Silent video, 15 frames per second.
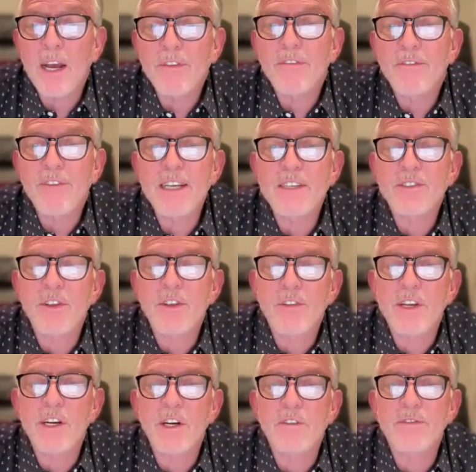on the face of
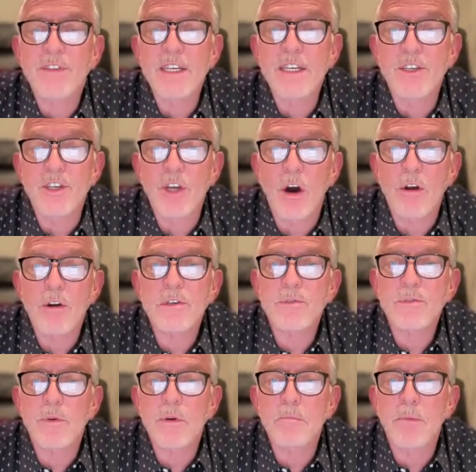the earth and
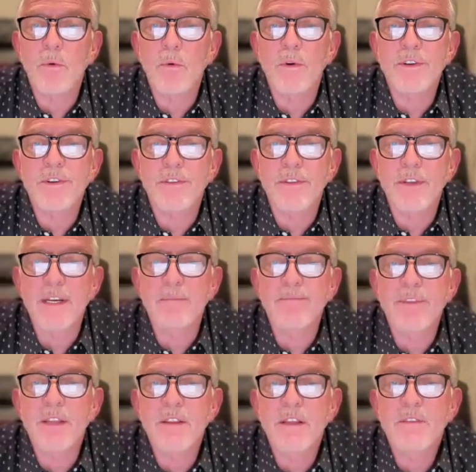daughters were born to
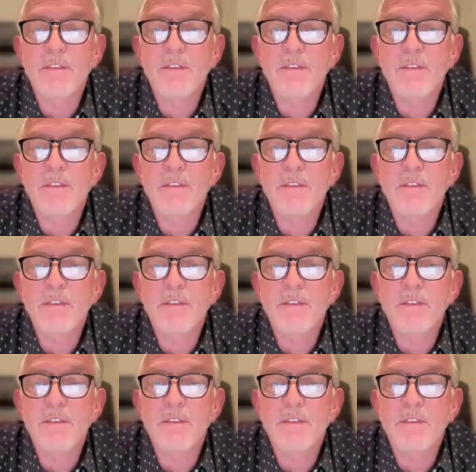them,